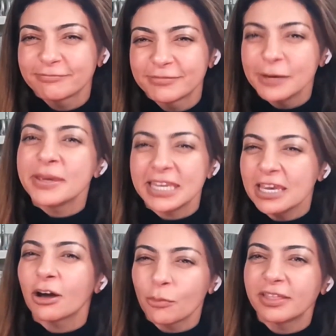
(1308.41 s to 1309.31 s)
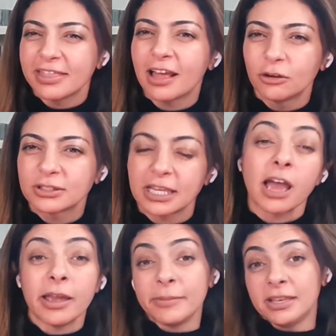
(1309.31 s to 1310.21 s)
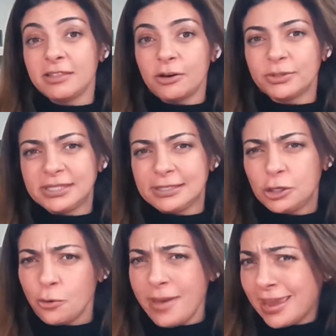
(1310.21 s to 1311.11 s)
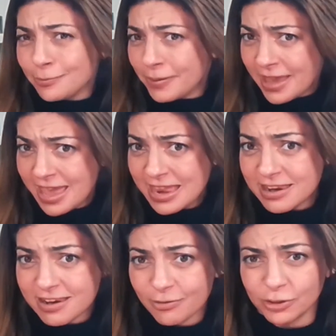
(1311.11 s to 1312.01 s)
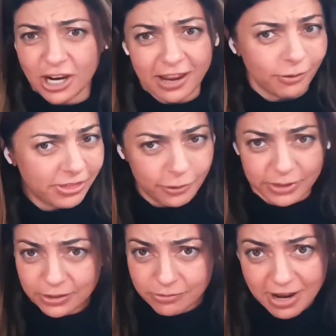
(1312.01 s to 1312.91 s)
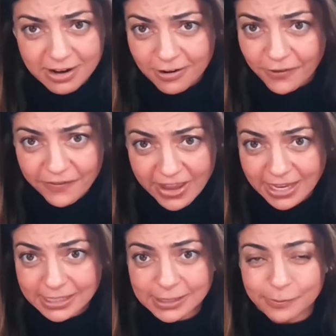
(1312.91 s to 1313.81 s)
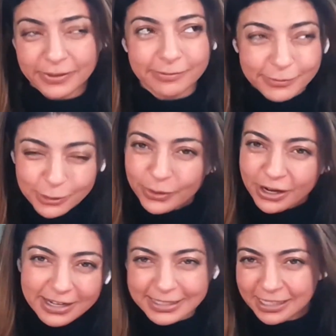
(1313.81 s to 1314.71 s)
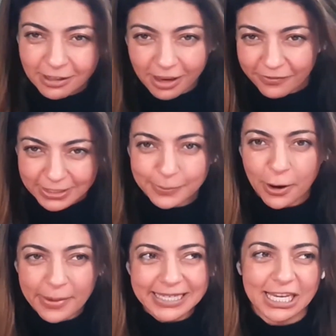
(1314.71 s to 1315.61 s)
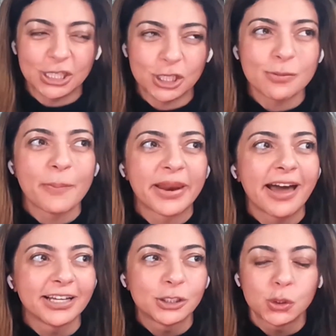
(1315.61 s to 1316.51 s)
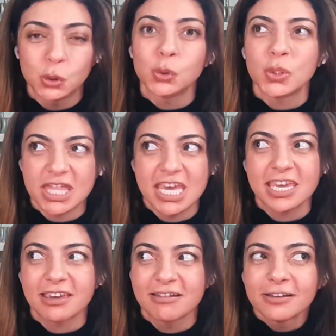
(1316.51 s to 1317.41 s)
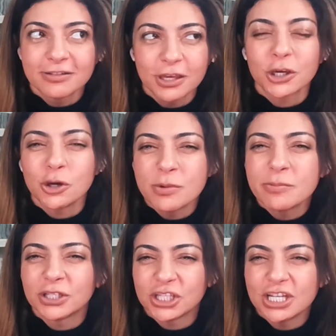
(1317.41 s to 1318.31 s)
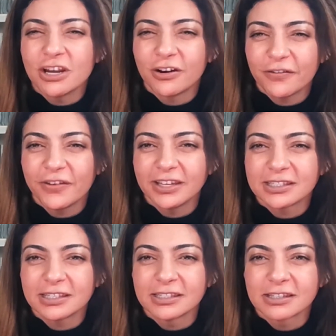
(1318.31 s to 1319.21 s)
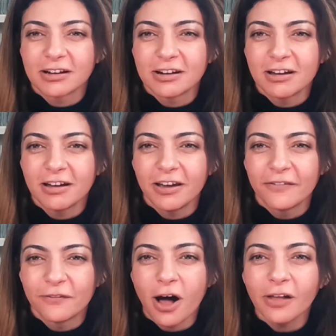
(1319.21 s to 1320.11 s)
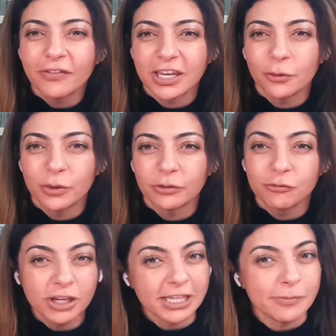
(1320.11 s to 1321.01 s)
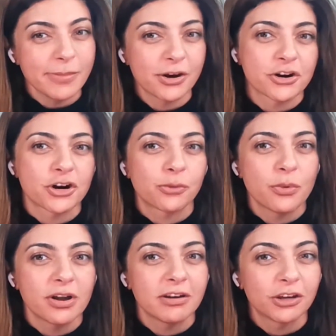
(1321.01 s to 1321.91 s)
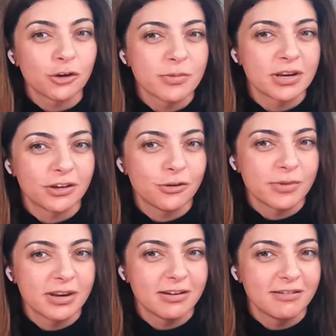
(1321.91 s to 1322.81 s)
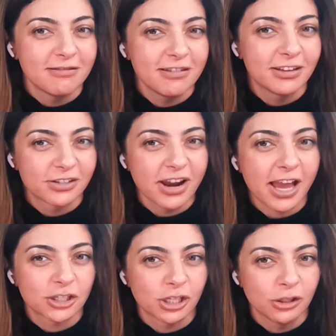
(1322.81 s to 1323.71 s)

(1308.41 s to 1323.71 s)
TBD on what that looks like. I mean, there was this Humane pin, which I don't think was the right interface. But so we're going to see a lot of experimentation, but I do think the human-machine interface is going to evolve and it will really mirror what human-human interaction